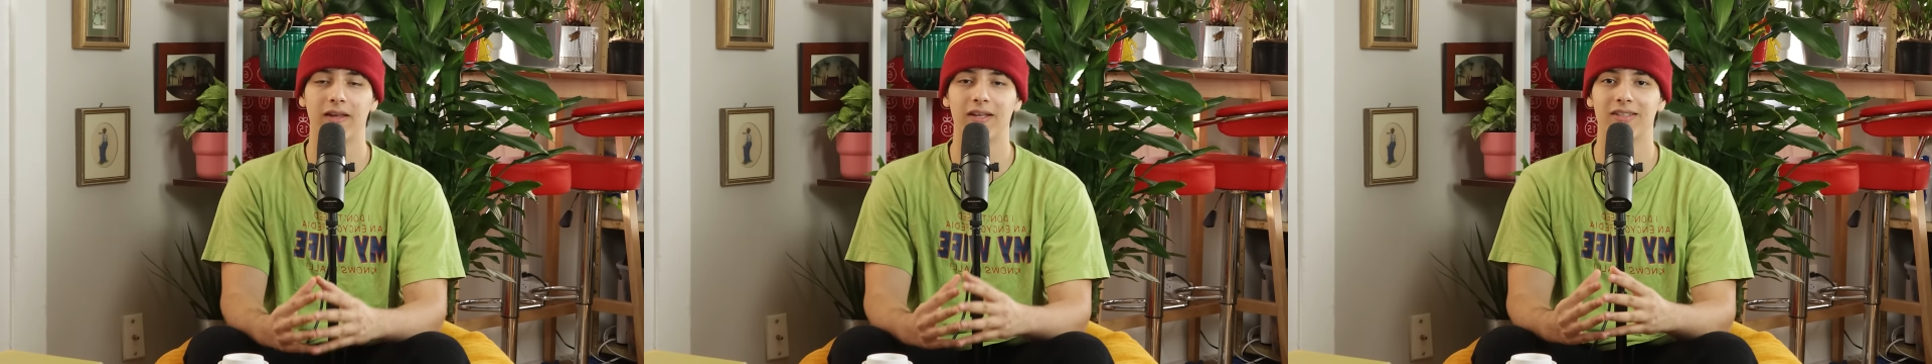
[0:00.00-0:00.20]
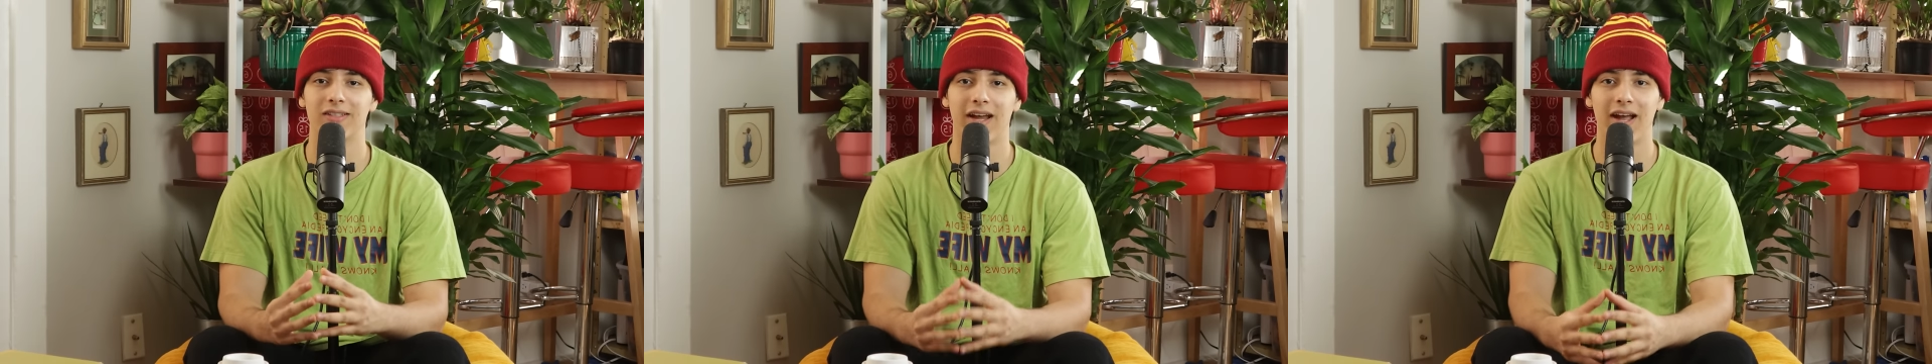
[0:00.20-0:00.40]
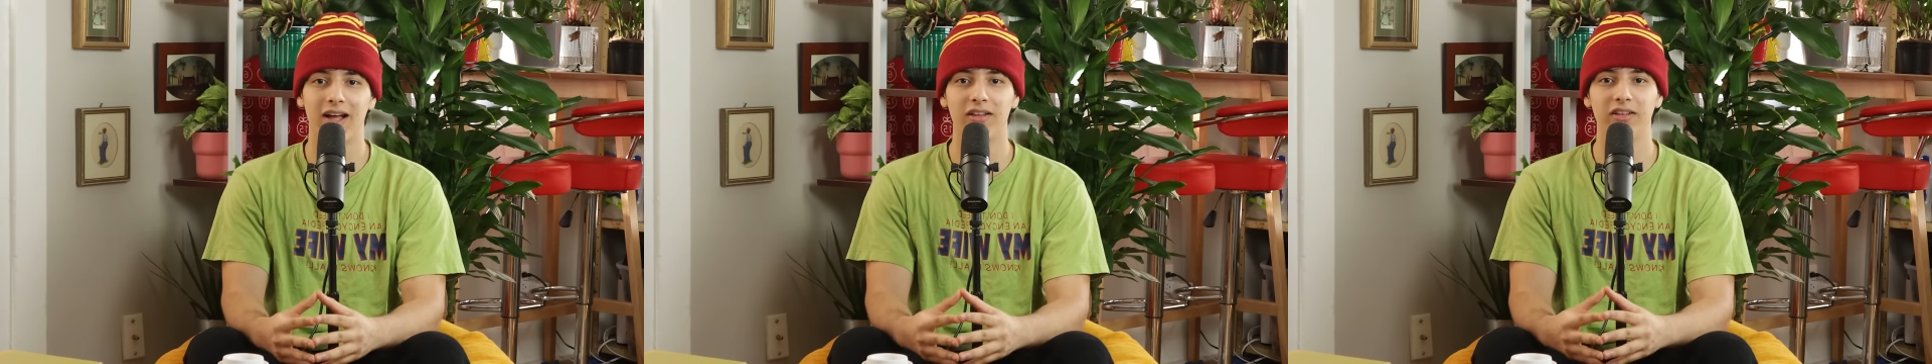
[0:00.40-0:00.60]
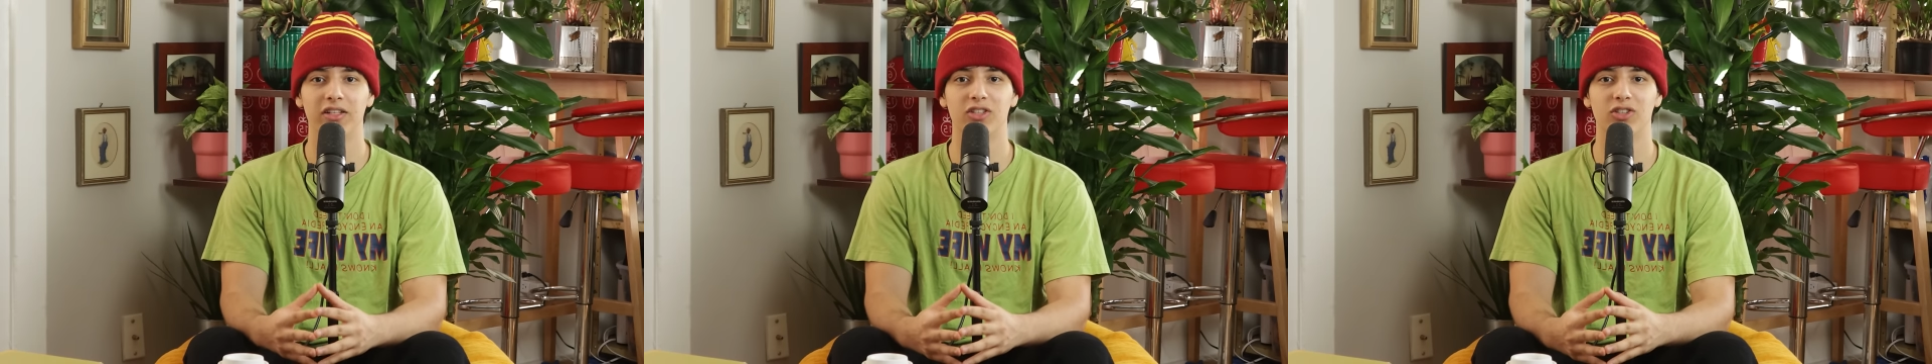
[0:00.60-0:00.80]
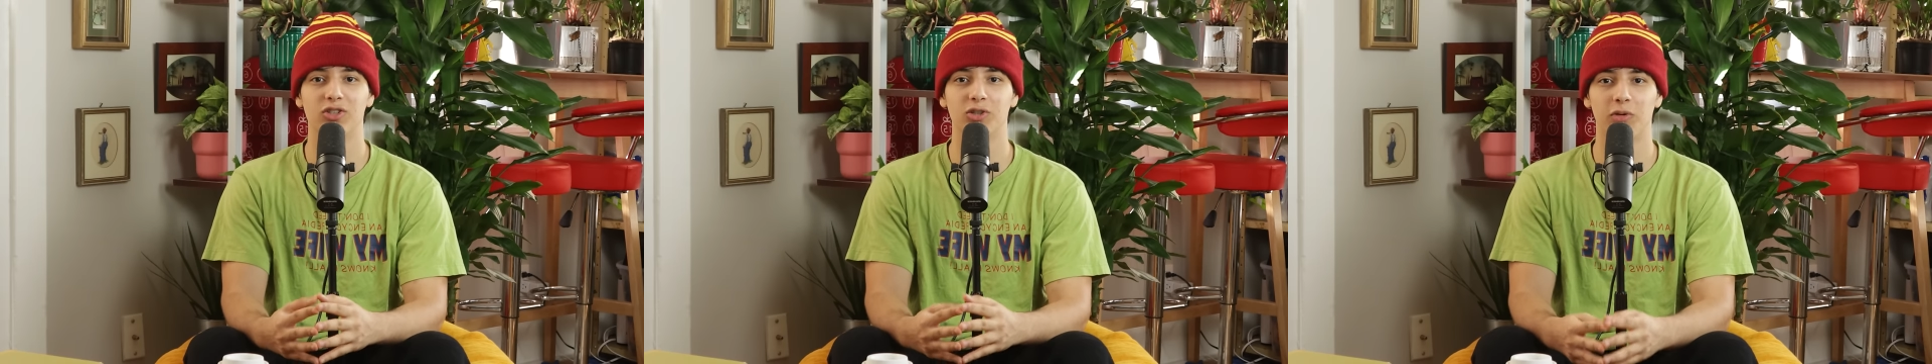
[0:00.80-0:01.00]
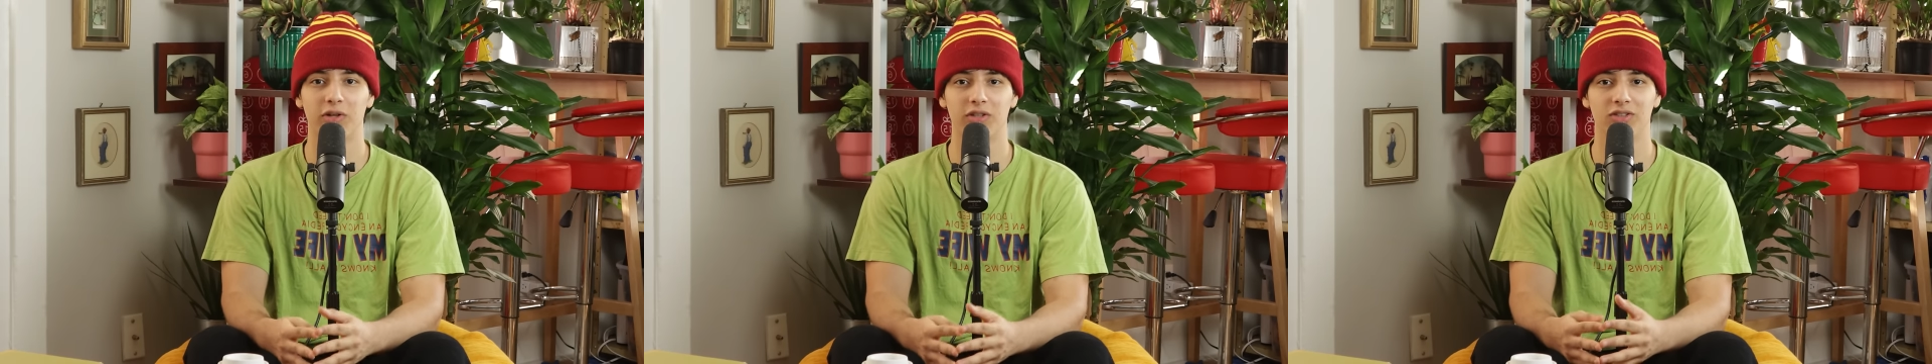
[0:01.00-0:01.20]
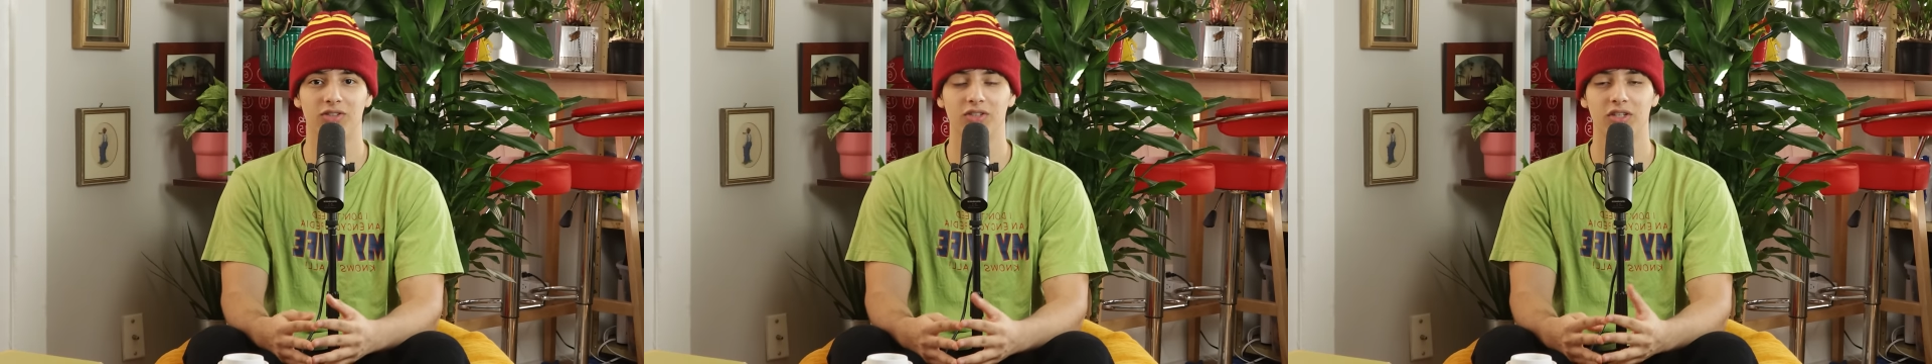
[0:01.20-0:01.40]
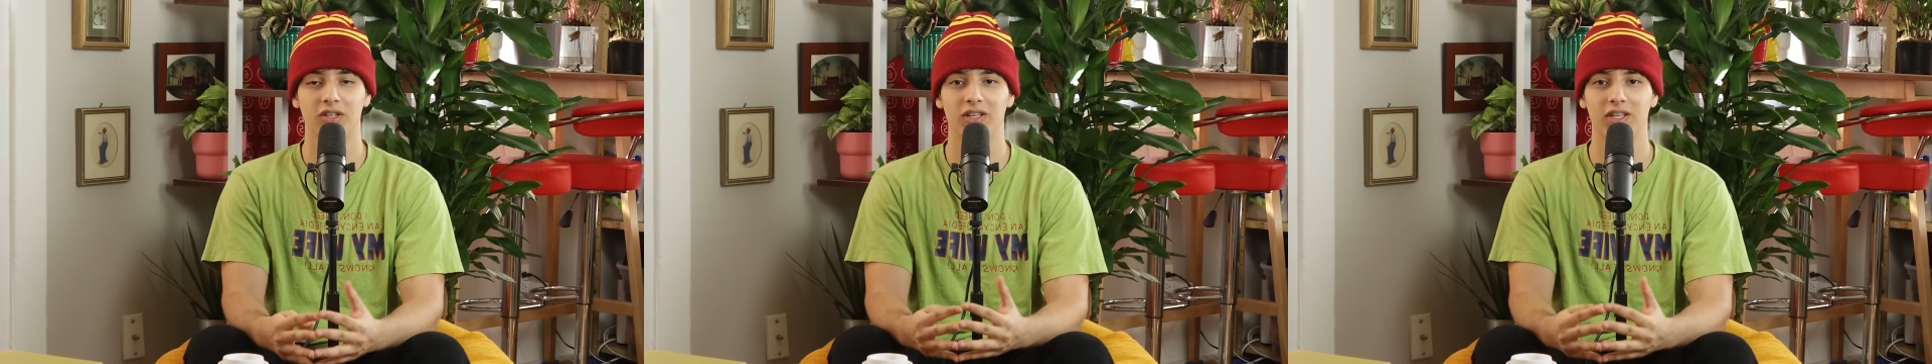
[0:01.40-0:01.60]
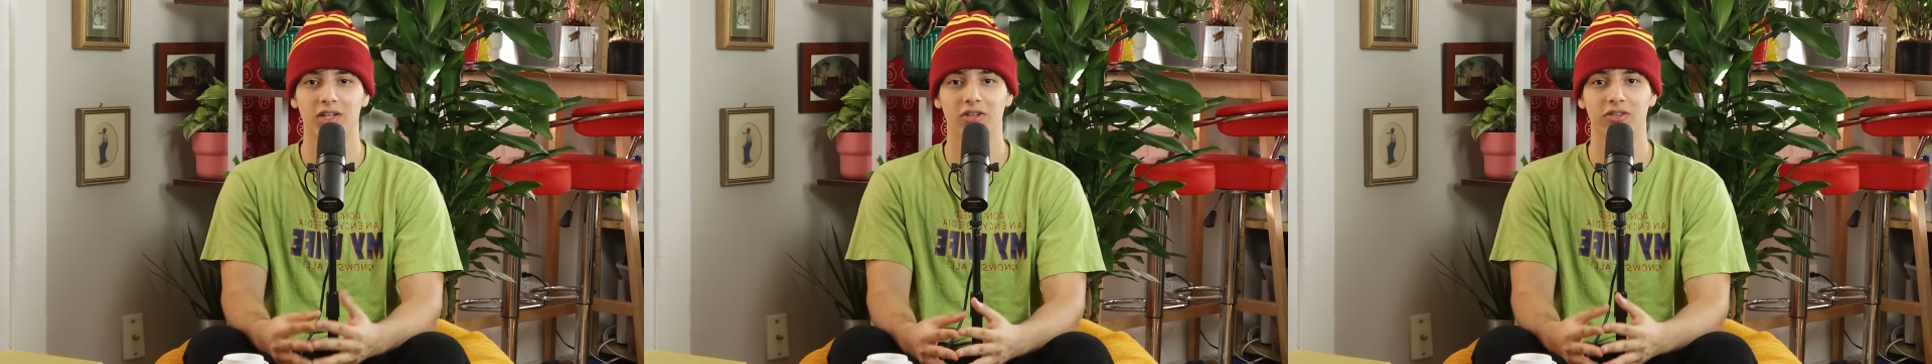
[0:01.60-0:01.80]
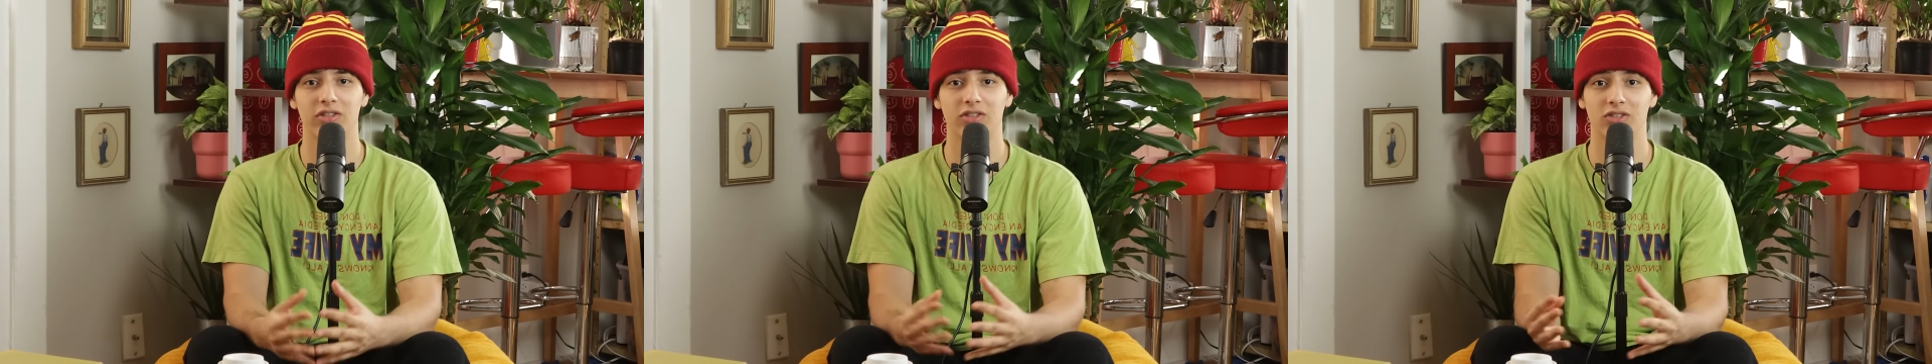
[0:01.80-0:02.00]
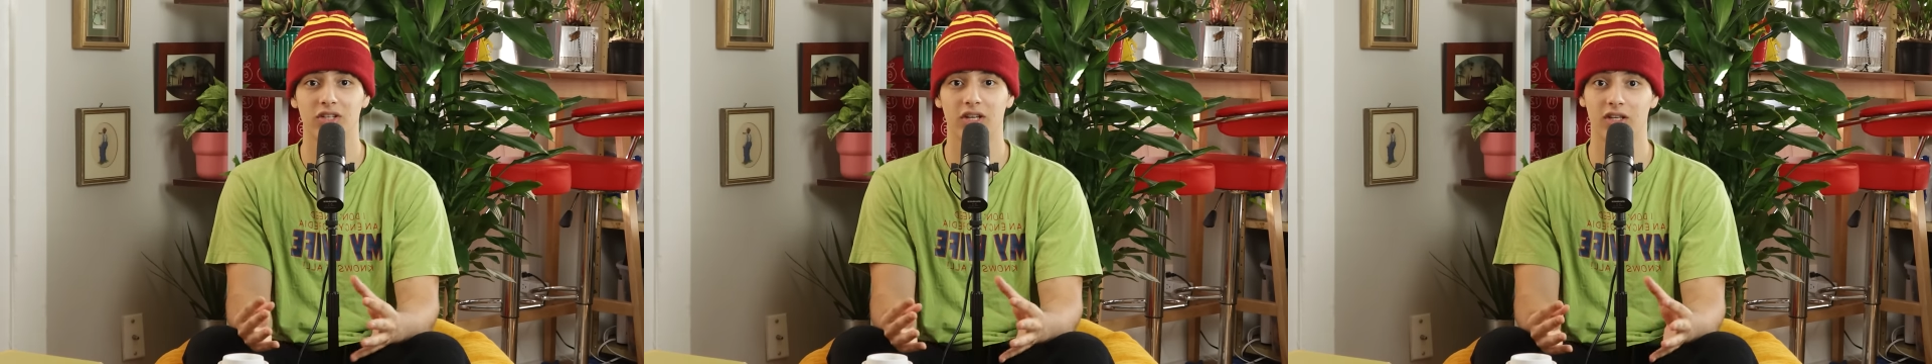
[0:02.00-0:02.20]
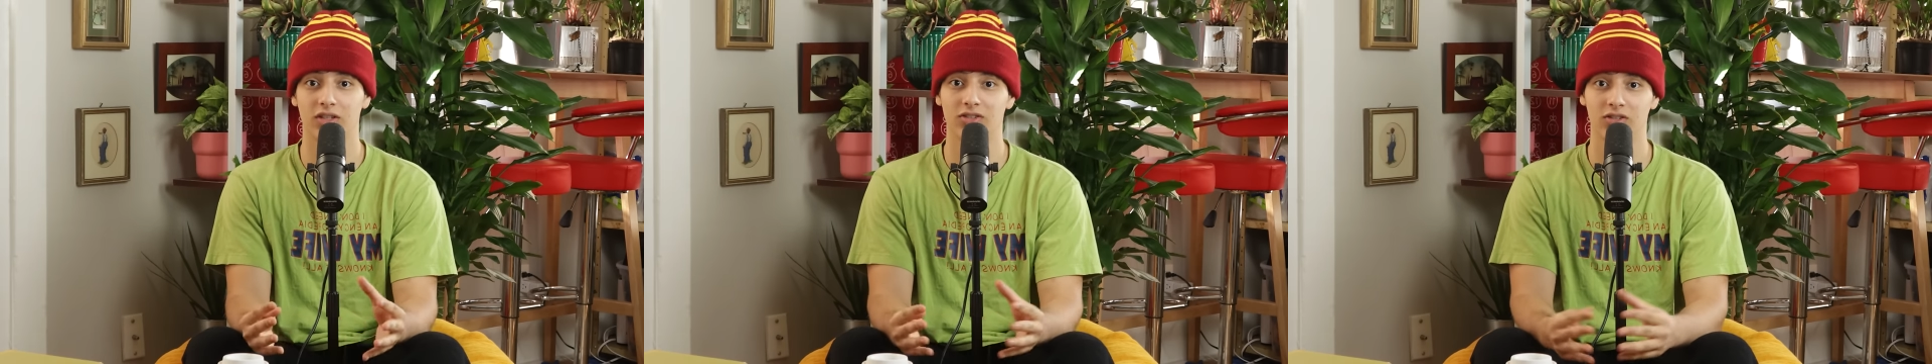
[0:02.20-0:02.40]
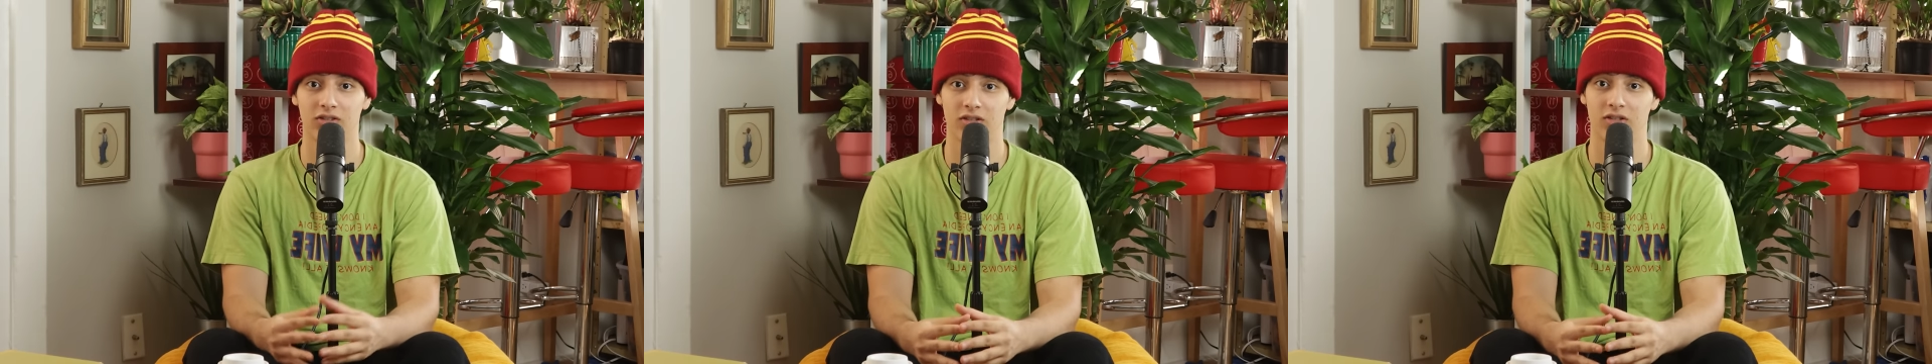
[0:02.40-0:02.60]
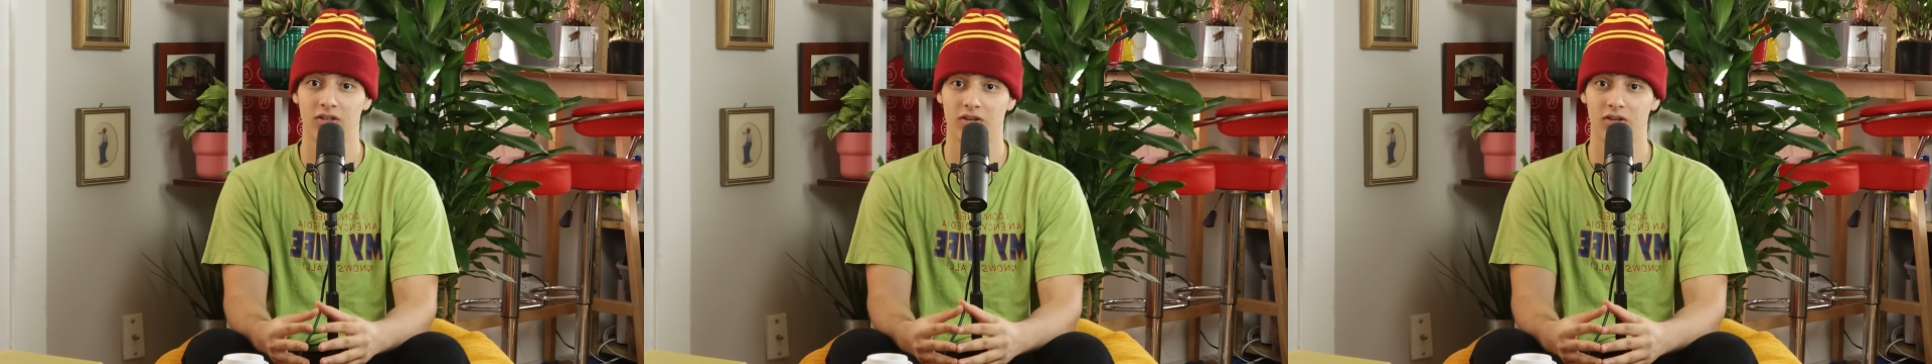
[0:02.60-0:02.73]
Italian joints here in the Six.